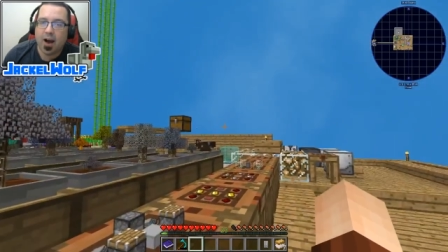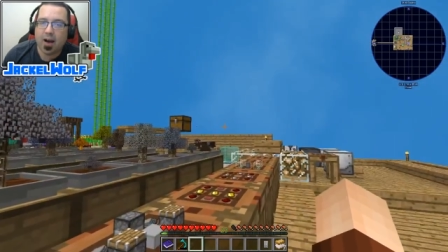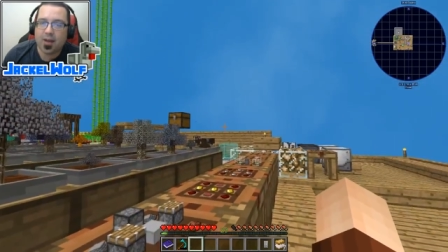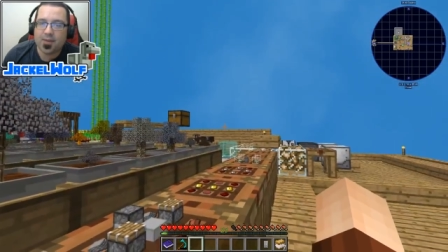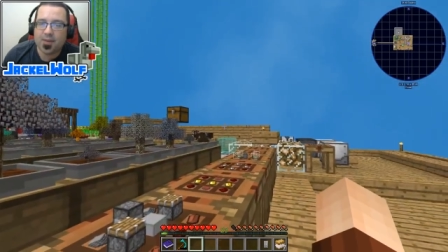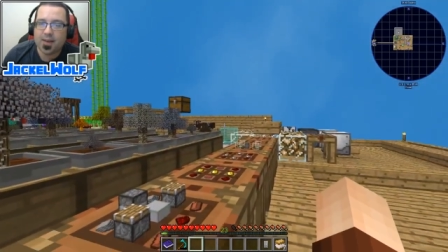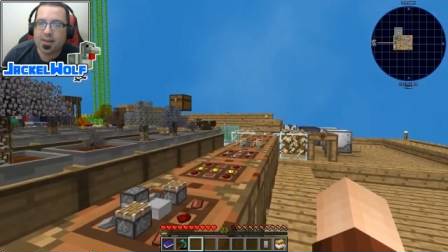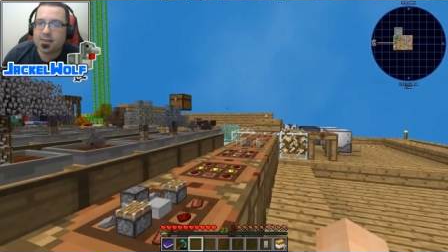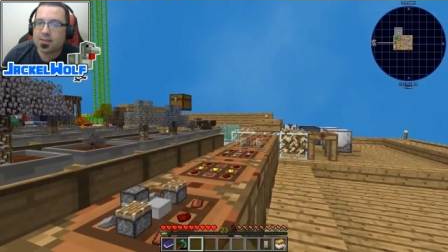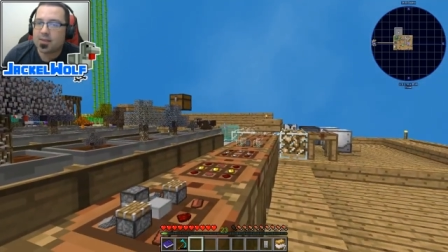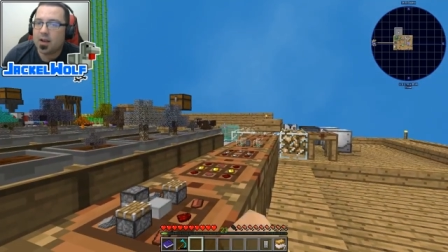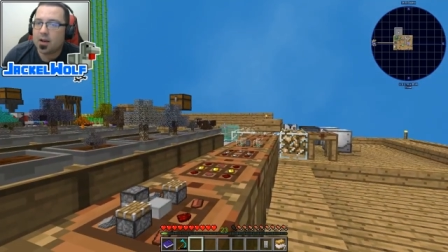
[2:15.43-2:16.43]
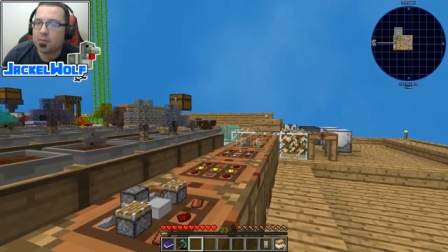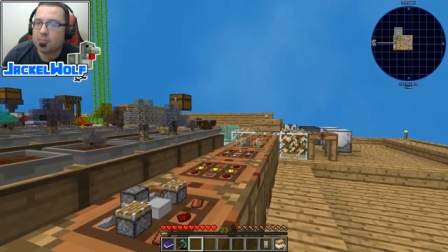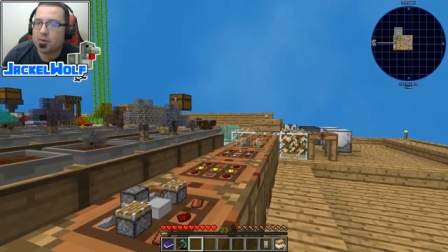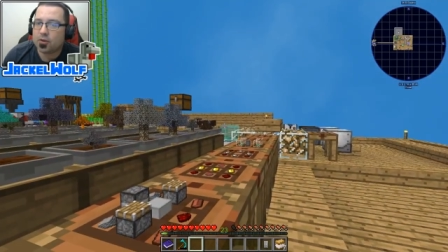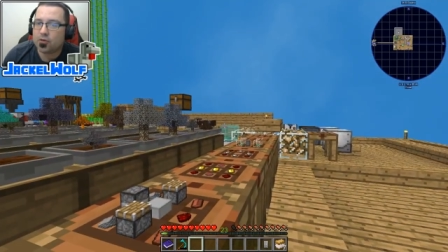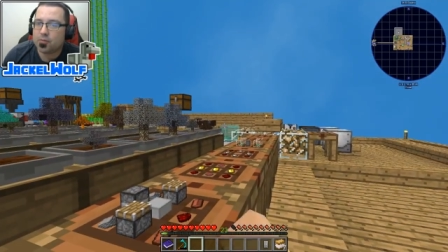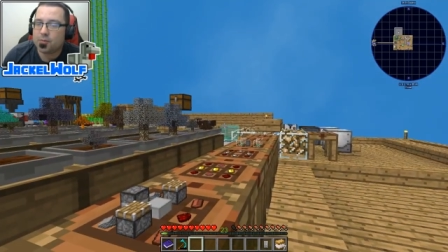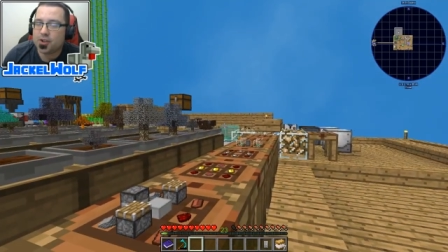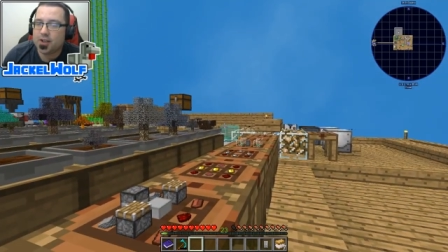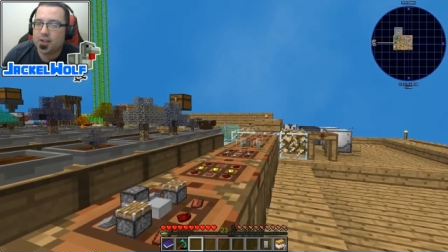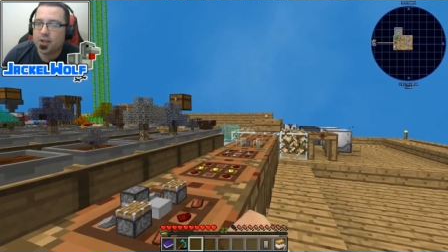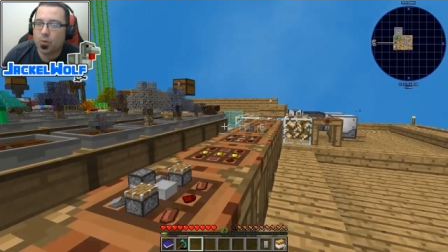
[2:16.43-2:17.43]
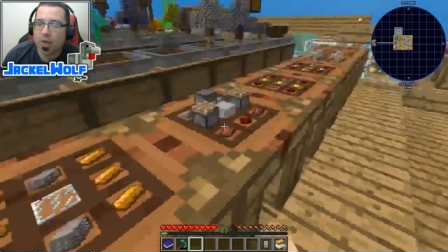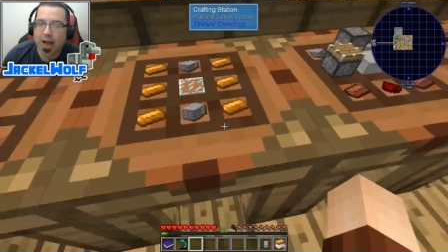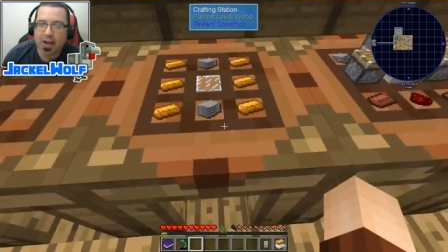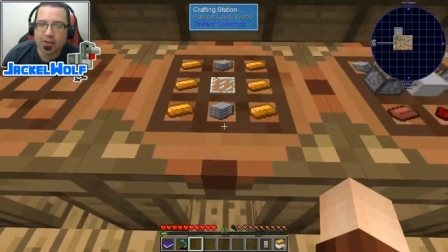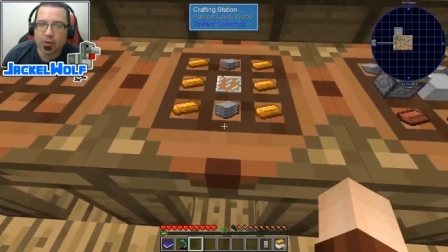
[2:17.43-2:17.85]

this particular machine here will actually